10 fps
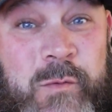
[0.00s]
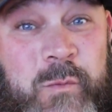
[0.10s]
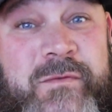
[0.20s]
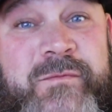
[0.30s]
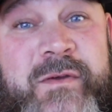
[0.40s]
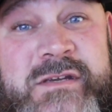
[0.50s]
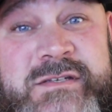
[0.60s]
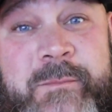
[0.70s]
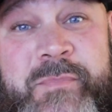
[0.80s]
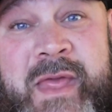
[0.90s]
we
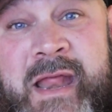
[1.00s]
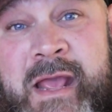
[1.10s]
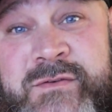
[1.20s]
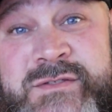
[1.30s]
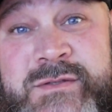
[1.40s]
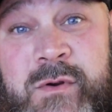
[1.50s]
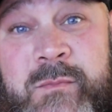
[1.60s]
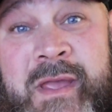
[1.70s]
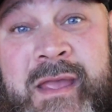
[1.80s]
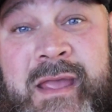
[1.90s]
finished up that
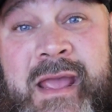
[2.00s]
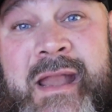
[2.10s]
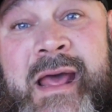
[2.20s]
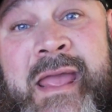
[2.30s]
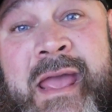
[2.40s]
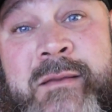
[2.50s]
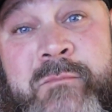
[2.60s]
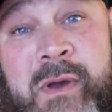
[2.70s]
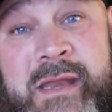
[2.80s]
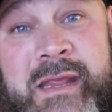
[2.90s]
hailstorm, and I had
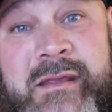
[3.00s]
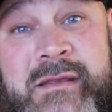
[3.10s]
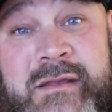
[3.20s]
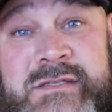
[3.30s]
money